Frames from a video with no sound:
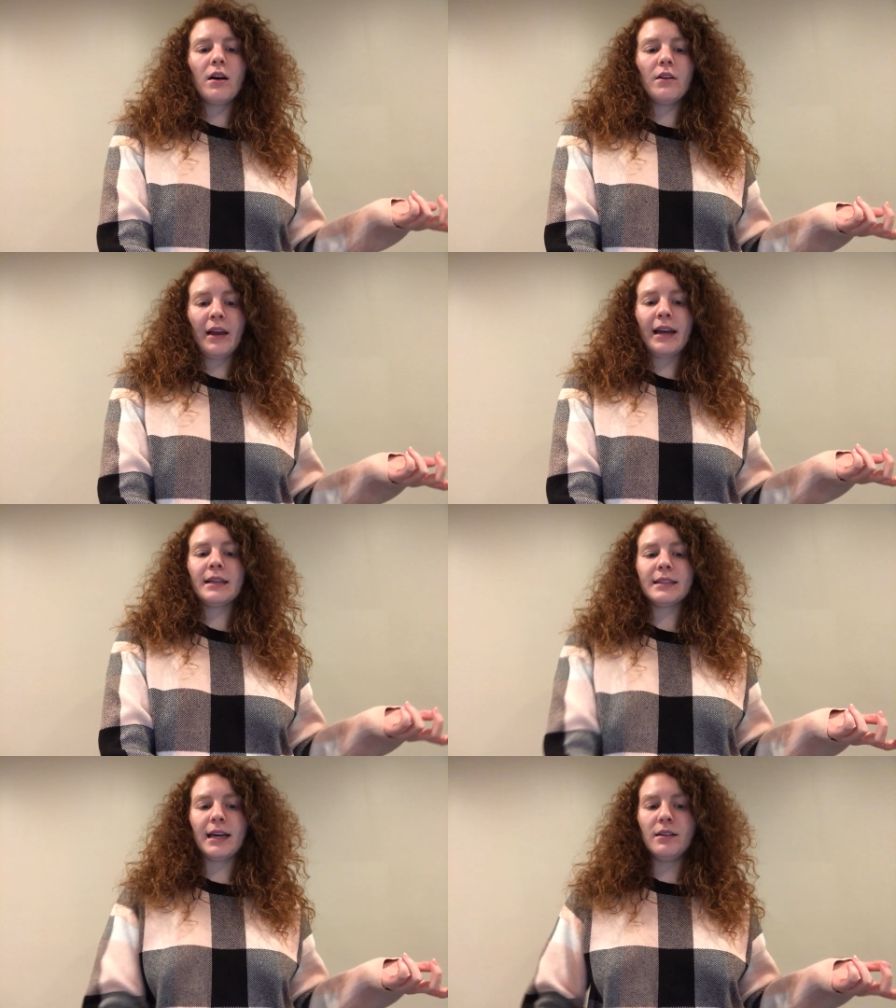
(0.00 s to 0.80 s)
like I
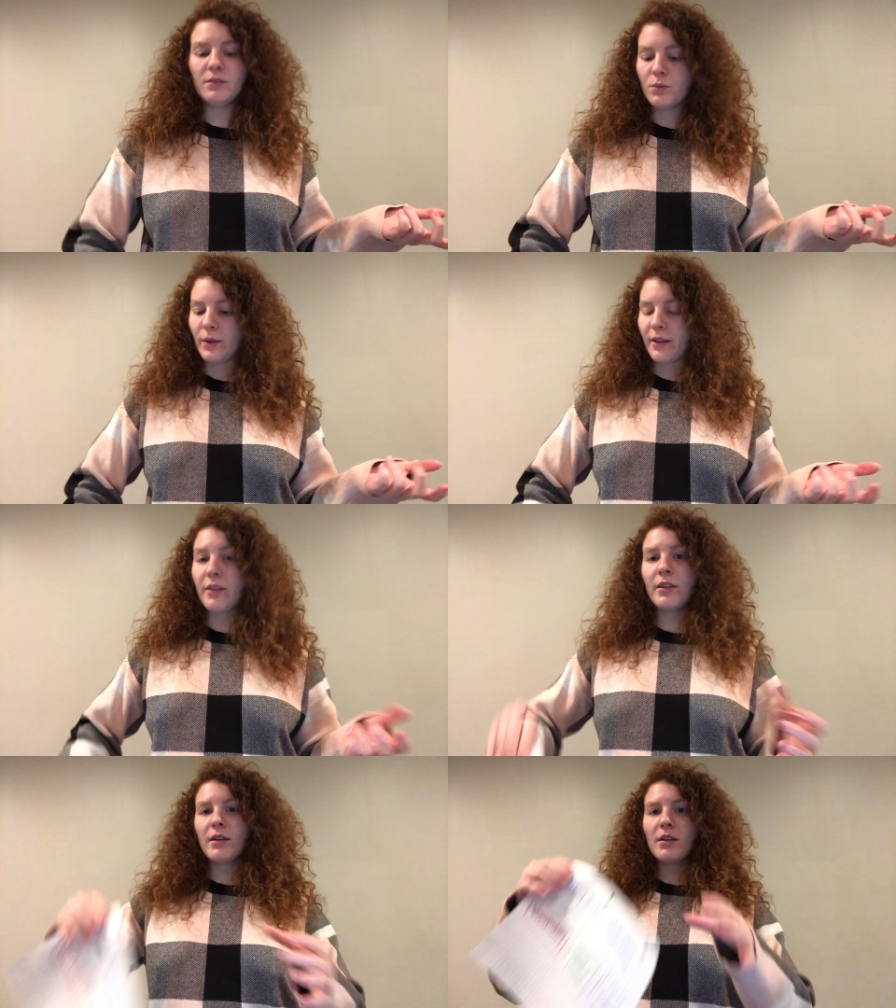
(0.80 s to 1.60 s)
said, with
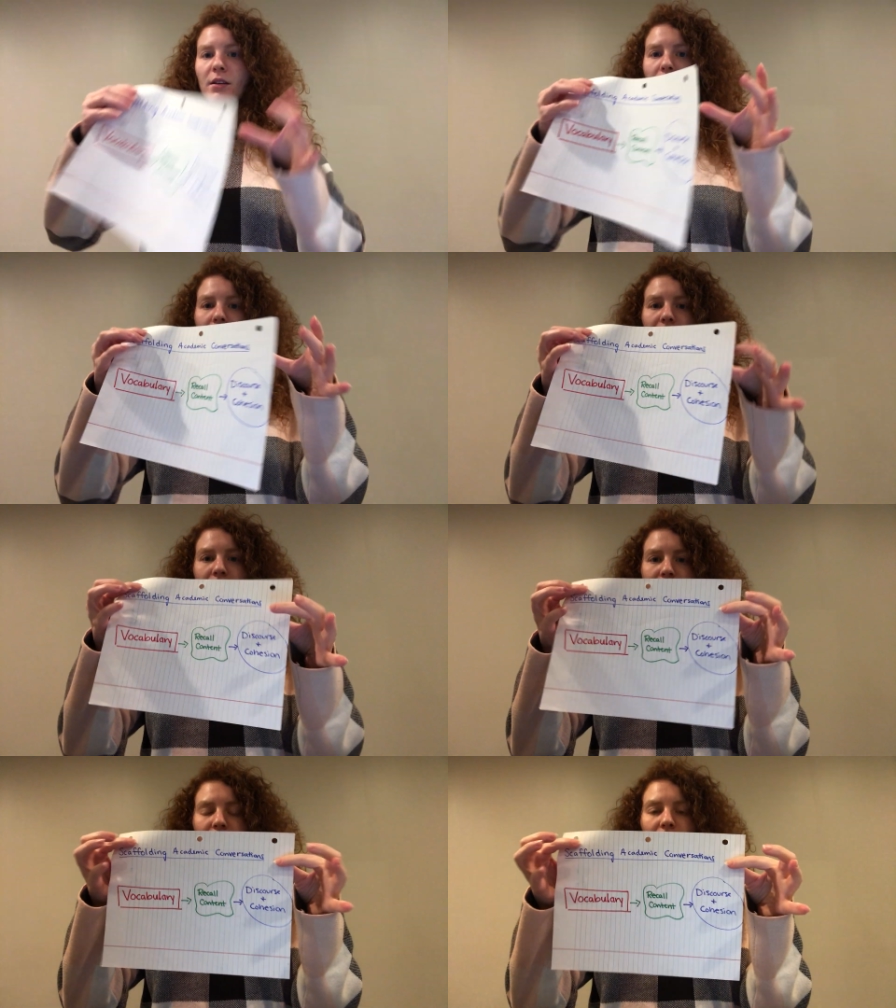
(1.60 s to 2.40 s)

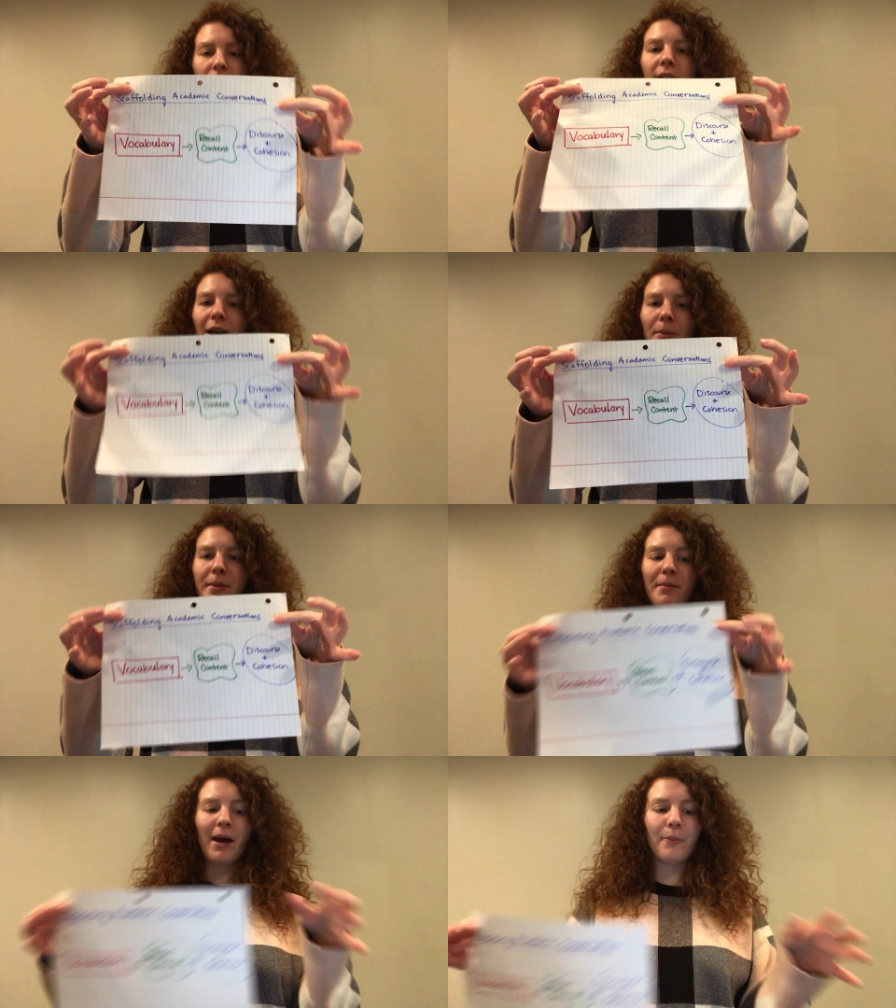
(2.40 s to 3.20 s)
this to help
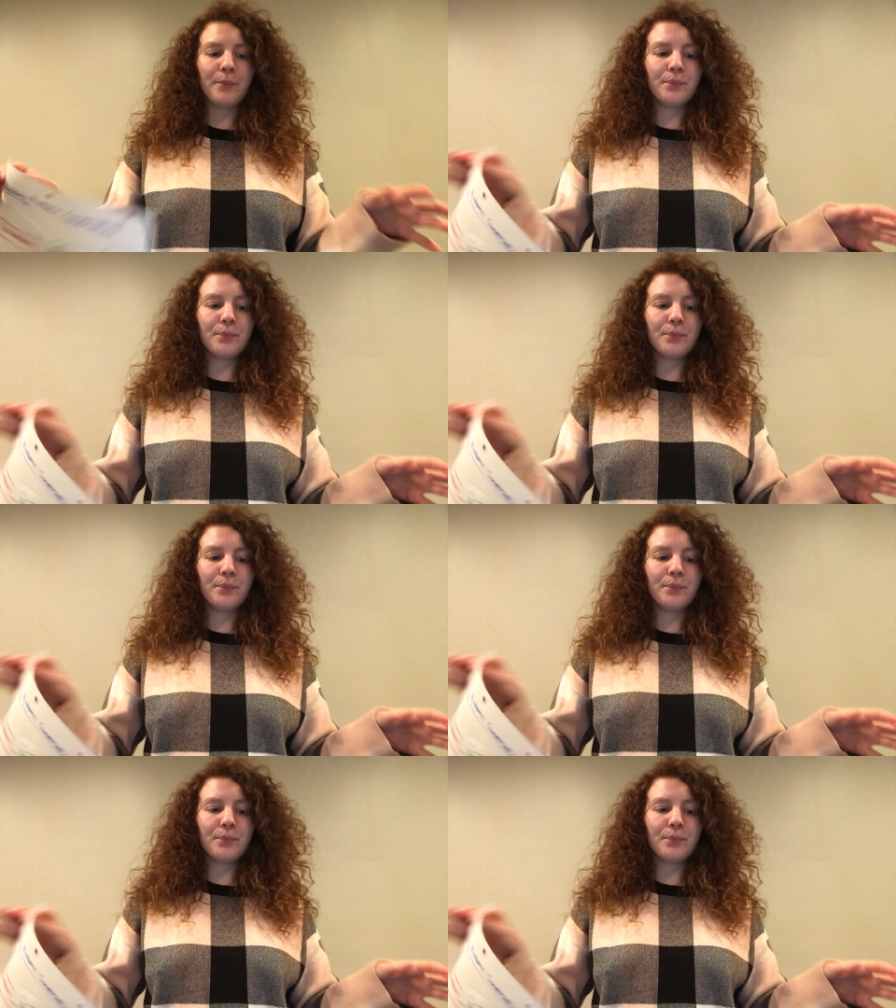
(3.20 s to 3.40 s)
them out.